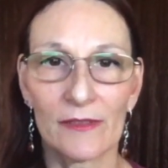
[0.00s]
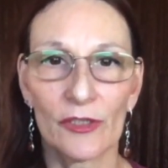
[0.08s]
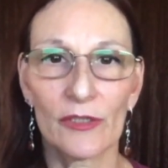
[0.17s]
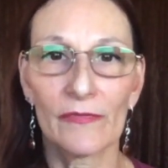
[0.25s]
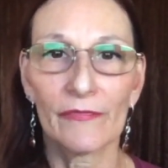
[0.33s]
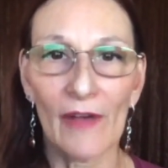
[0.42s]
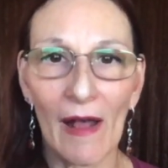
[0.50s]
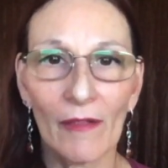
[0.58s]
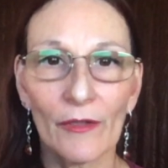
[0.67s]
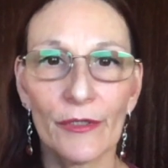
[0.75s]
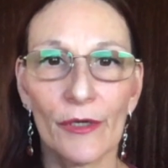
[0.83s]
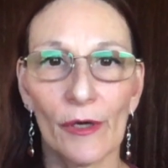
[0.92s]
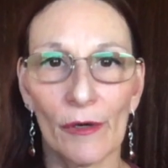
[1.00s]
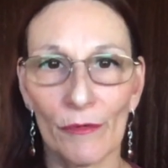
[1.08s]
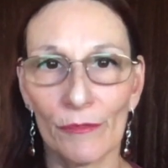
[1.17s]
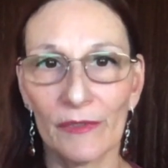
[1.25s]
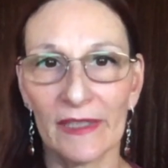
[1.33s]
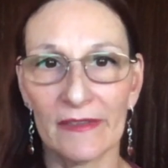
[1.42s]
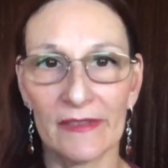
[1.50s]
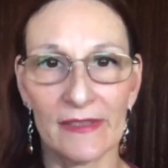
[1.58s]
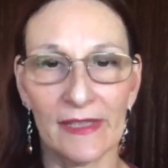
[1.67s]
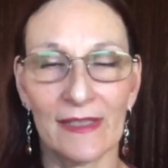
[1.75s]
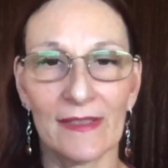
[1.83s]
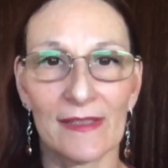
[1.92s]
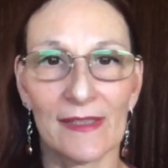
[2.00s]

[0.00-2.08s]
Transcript: Just follow your own instincts